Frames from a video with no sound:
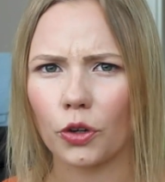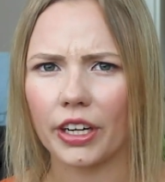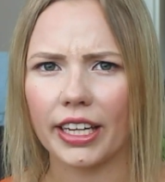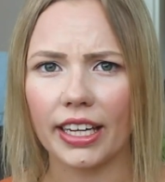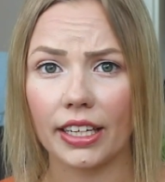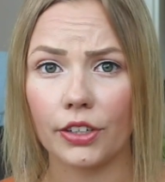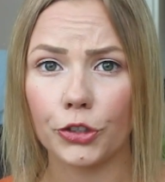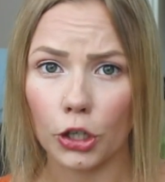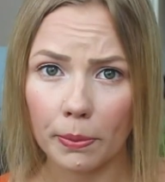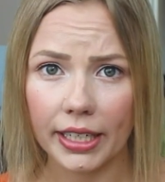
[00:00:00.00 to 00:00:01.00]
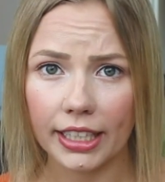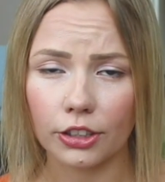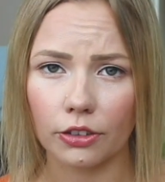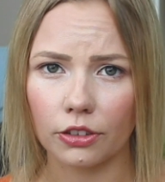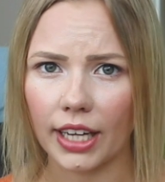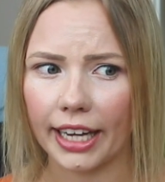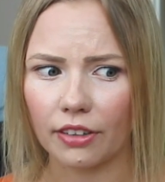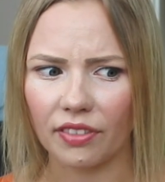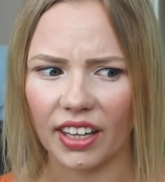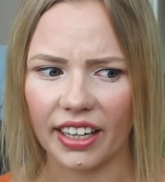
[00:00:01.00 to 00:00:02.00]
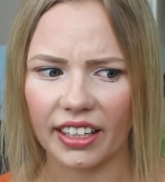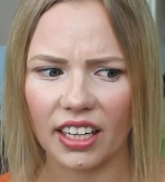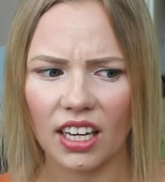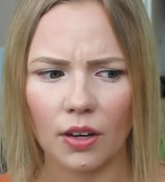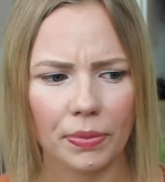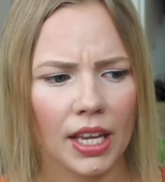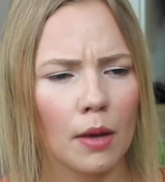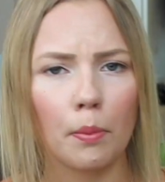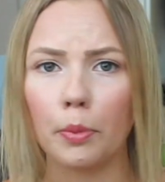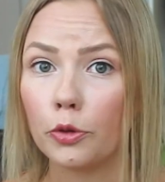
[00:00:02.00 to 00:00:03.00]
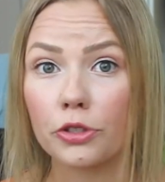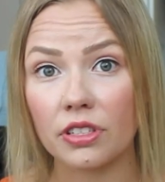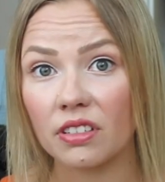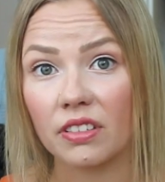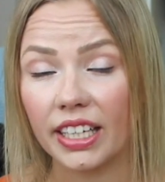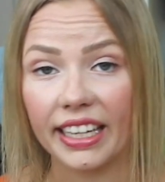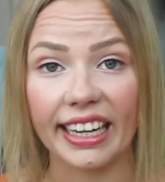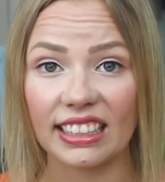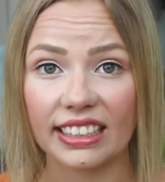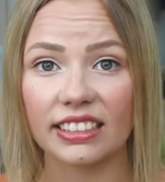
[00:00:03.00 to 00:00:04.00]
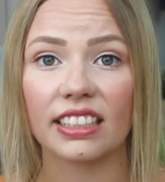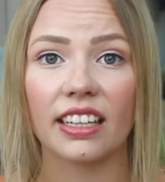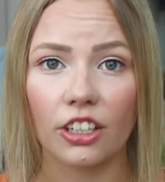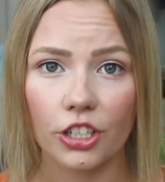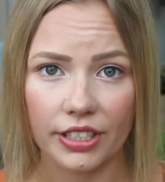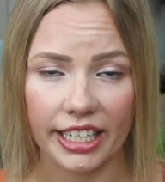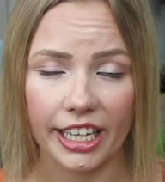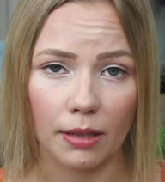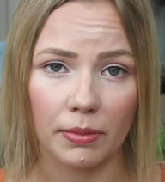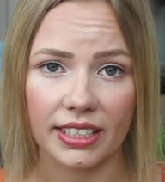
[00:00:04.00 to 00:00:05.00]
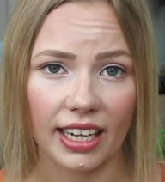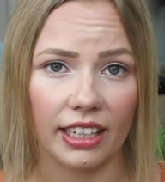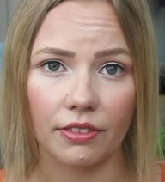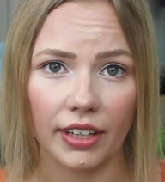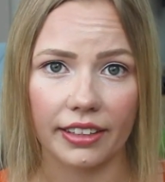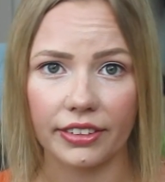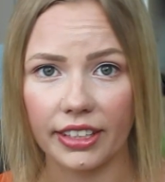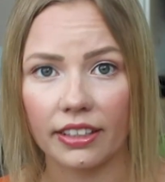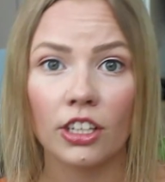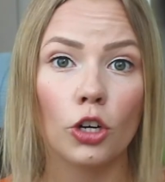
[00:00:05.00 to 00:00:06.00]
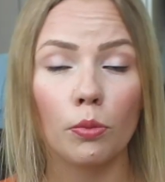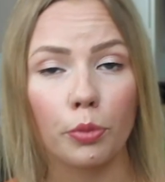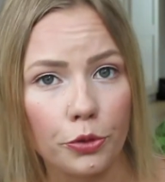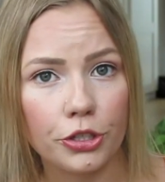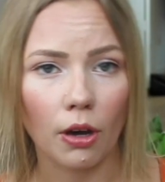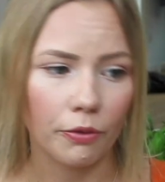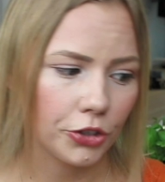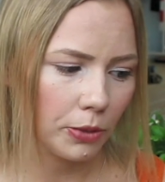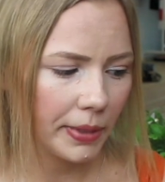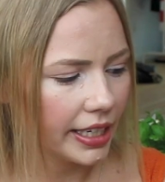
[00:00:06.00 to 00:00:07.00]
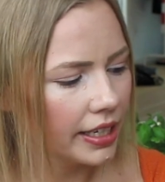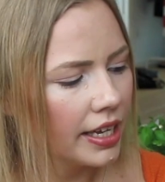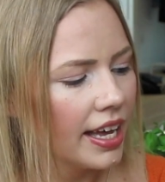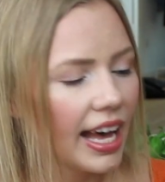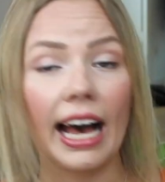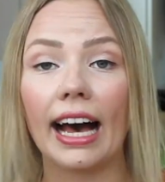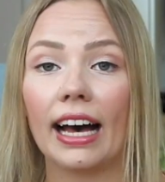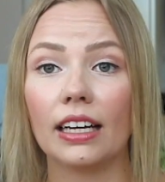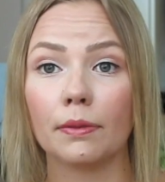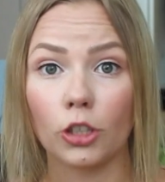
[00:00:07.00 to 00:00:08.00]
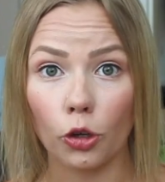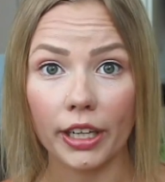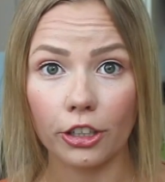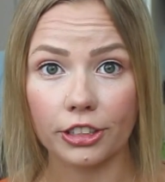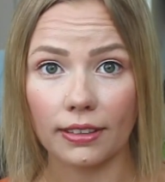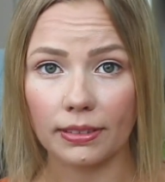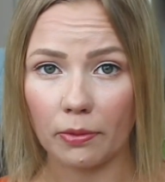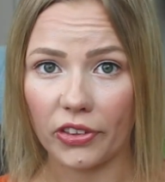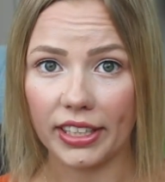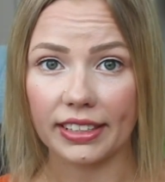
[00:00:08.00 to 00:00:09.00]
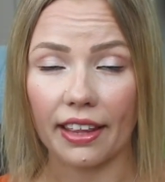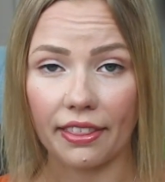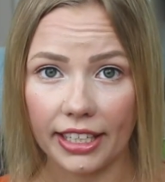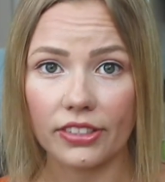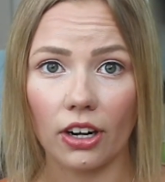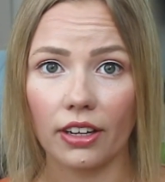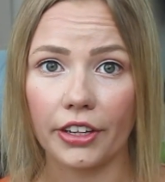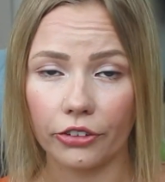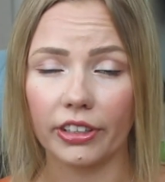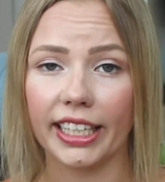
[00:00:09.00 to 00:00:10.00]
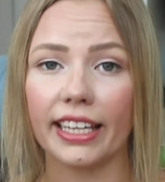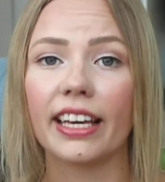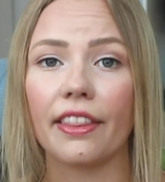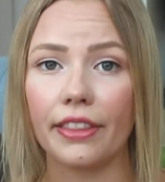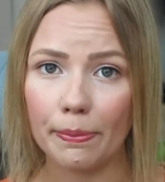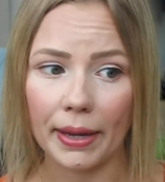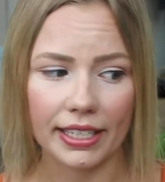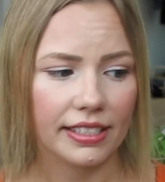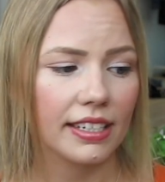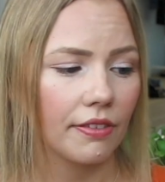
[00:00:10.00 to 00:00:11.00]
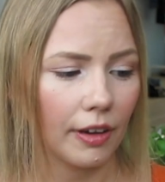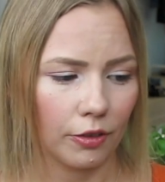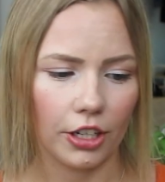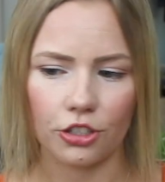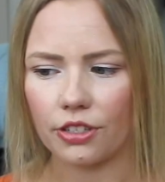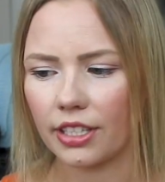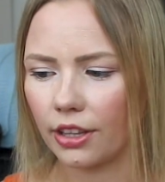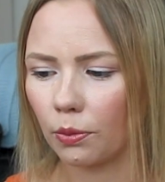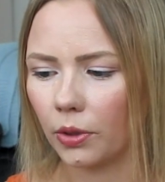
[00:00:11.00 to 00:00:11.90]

in Germany, so kind of like Boots in England. DM is kind of like the Boots of Germany. Go get yourself some of these. These are literally the best foundations in the